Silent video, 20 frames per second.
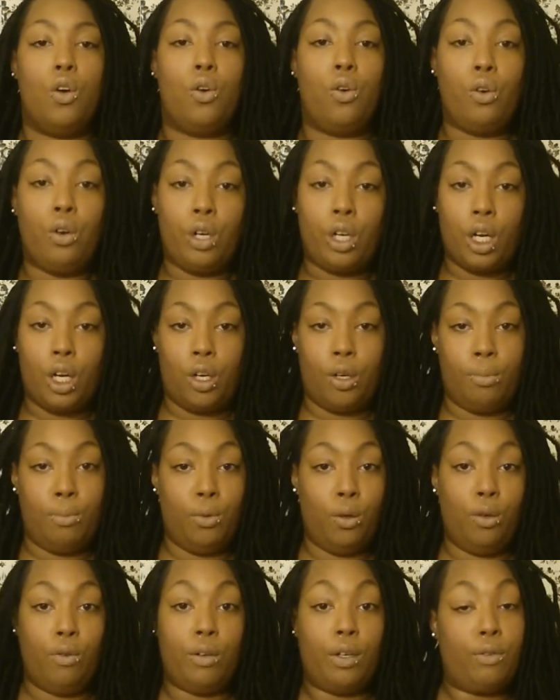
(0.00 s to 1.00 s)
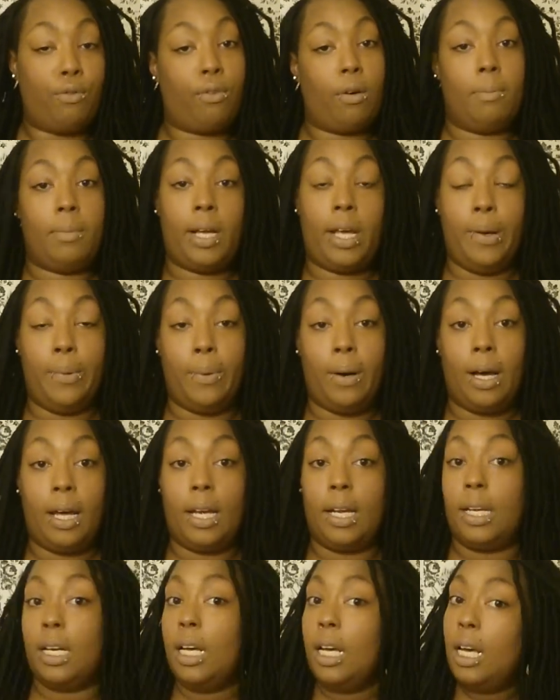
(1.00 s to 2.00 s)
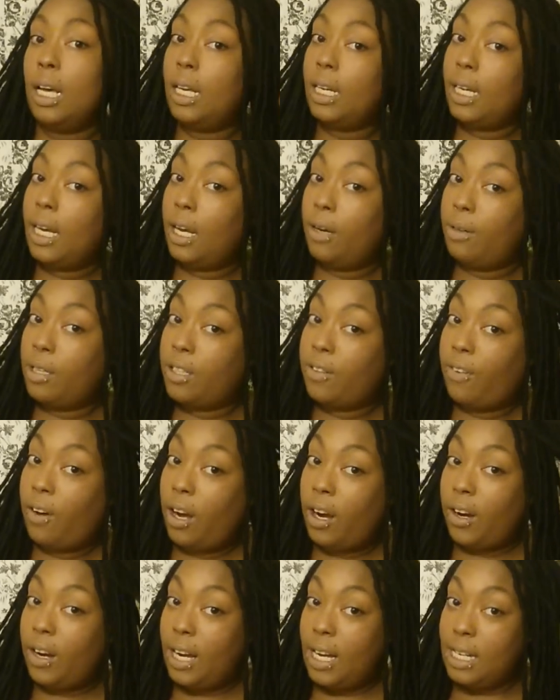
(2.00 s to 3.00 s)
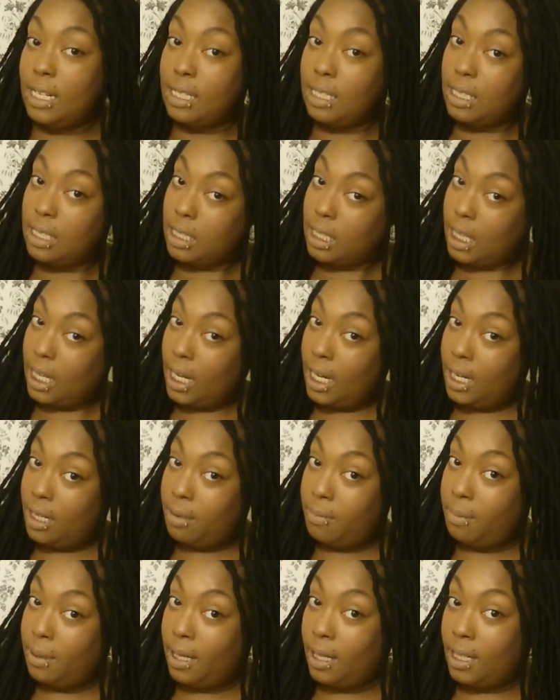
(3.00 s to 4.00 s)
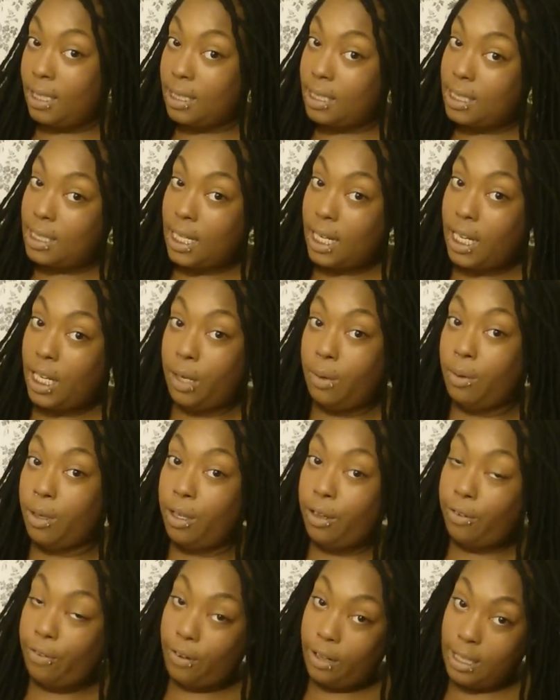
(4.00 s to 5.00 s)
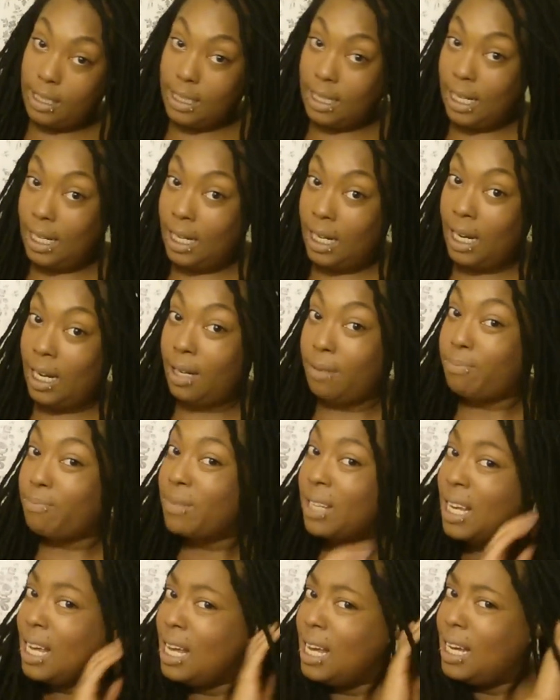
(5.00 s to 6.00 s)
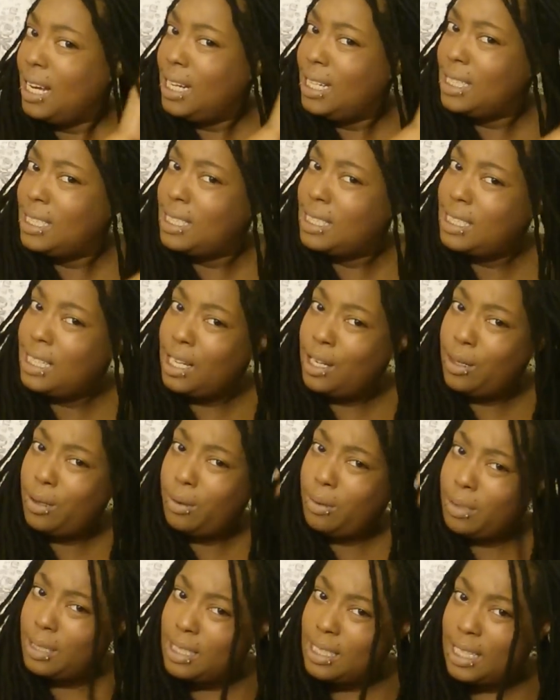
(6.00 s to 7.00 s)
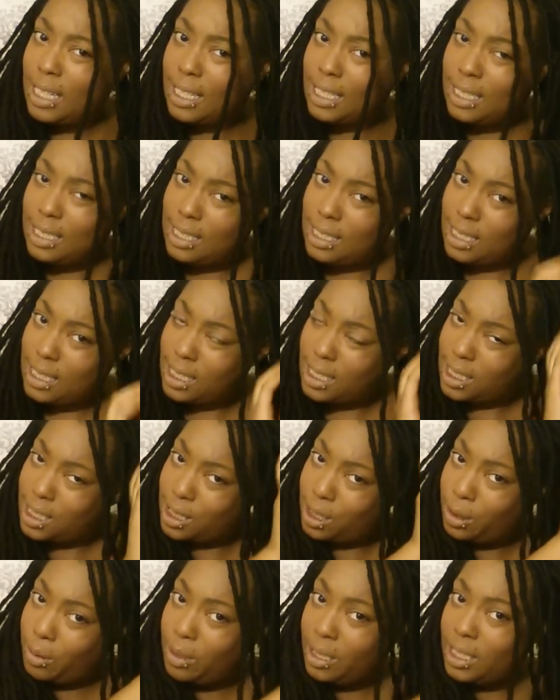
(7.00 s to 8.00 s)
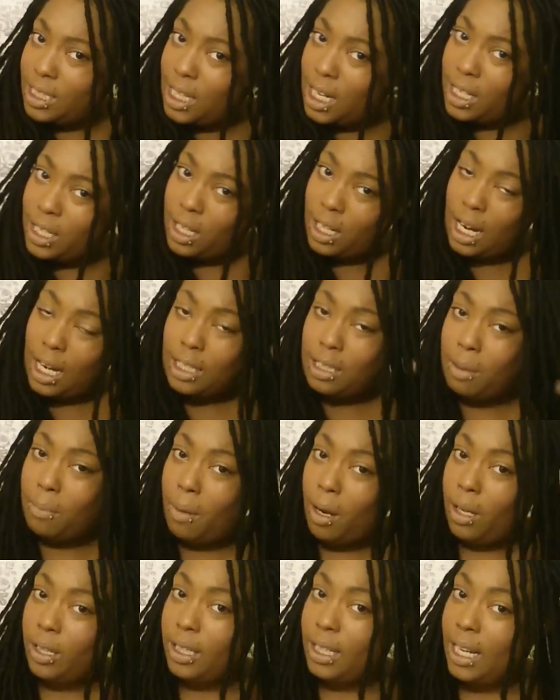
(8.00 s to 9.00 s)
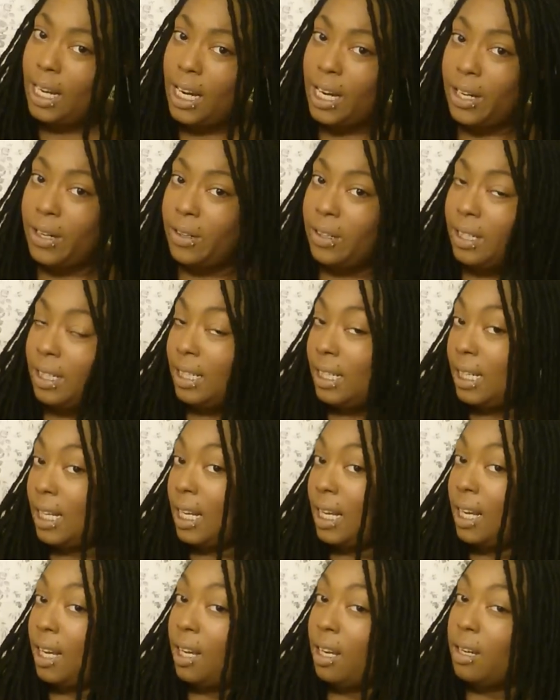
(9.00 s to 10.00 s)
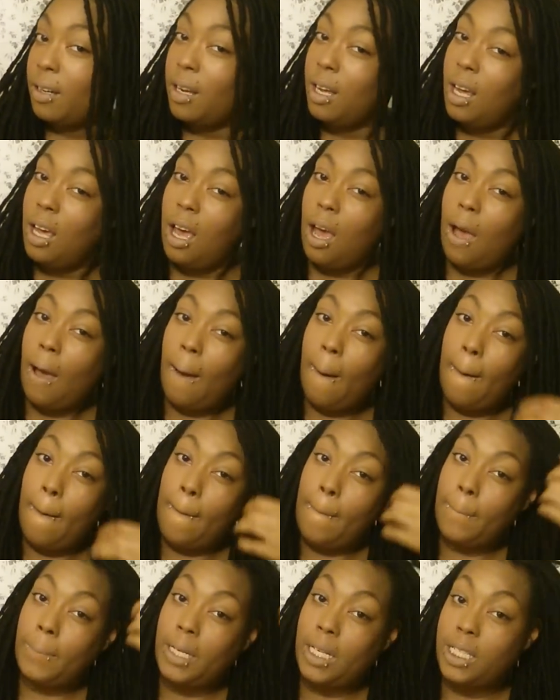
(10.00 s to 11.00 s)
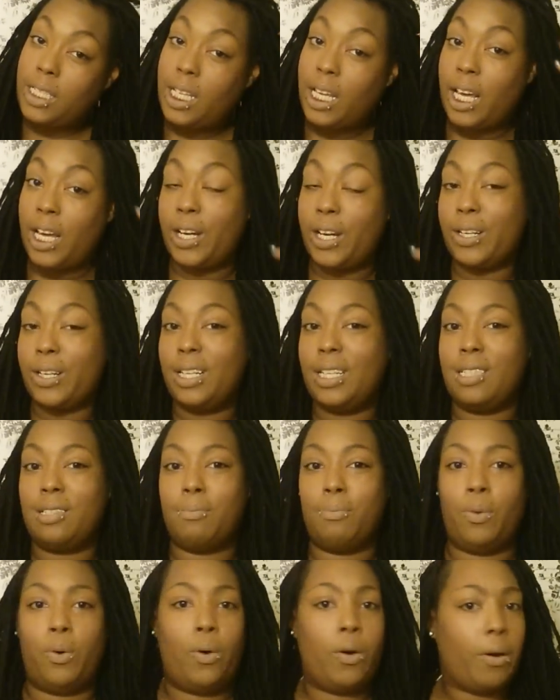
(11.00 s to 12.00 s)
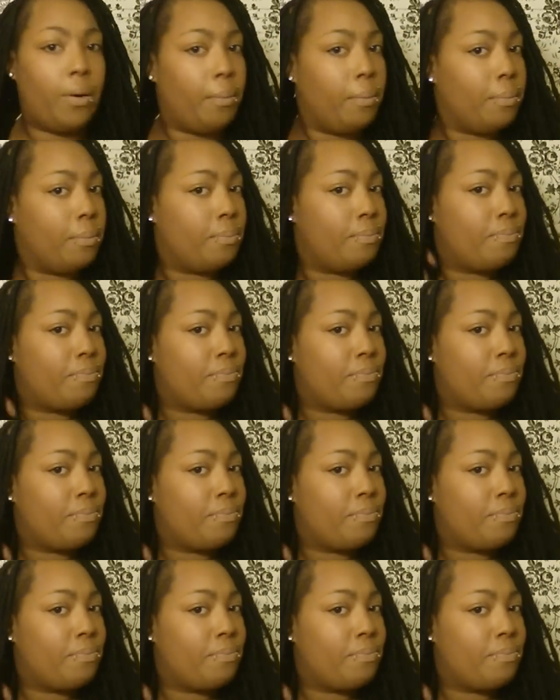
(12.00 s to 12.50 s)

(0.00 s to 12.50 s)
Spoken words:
you know, moving from day one. Now, as far as it being sticky when you first get it, it still sticks to each other like the Molly hair did. This hair is more